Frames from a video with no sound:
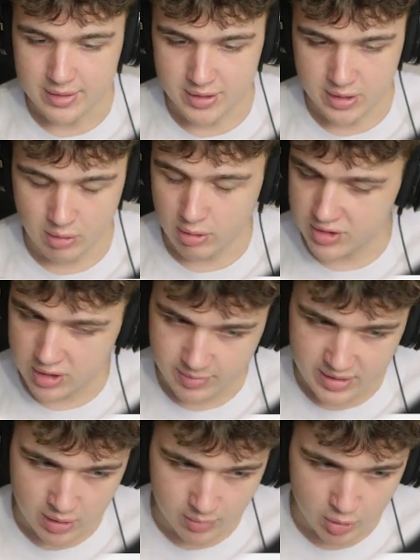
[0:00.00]
0 is going to
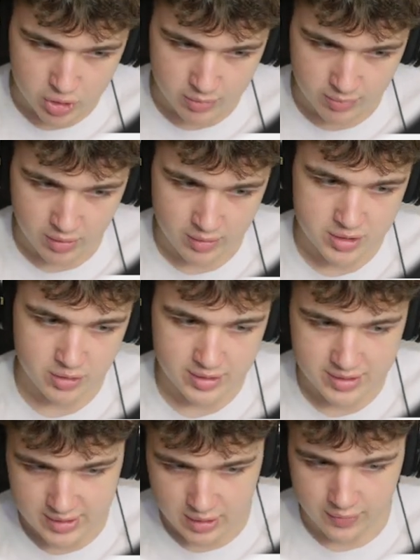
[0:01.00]
be no motion blur, as you
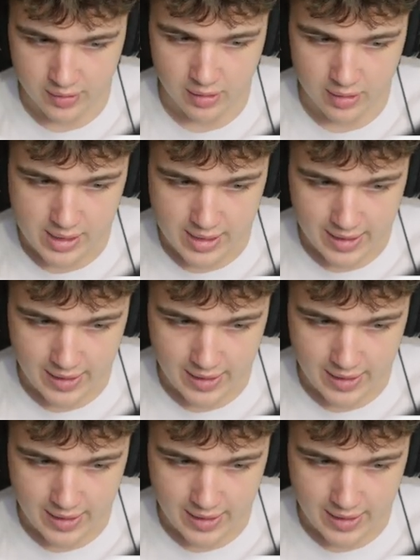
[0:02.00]
can see on there.